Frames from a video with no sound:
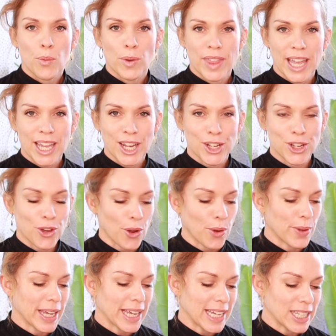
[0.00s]
We're then gonna
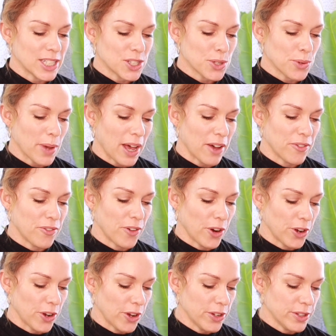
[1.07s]
go into our
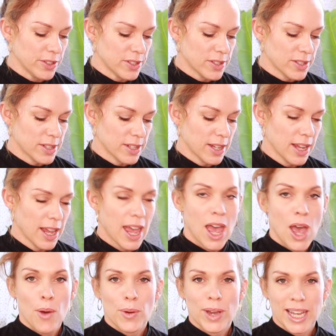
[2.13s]
photos.
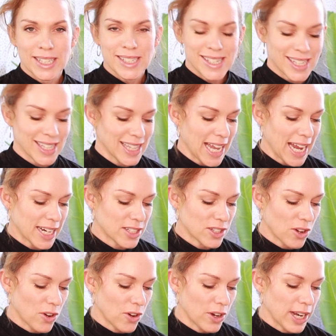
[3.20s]
We're gonna select
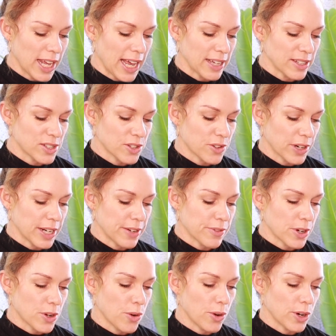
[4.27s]
on our screen
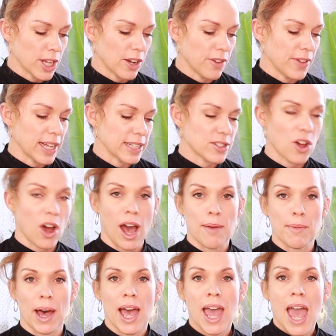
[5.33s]
recording of our
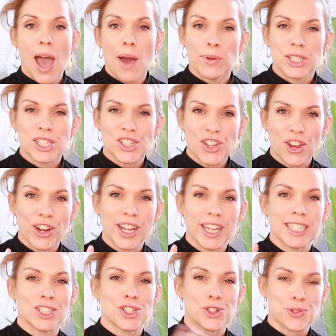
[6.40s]
timer, and we're just
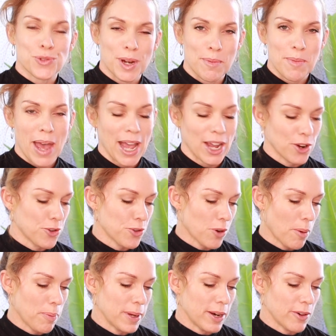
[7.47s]
gonna trim and
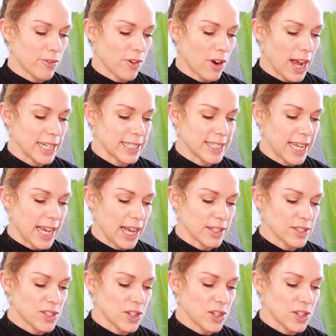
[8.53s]
crop it right down.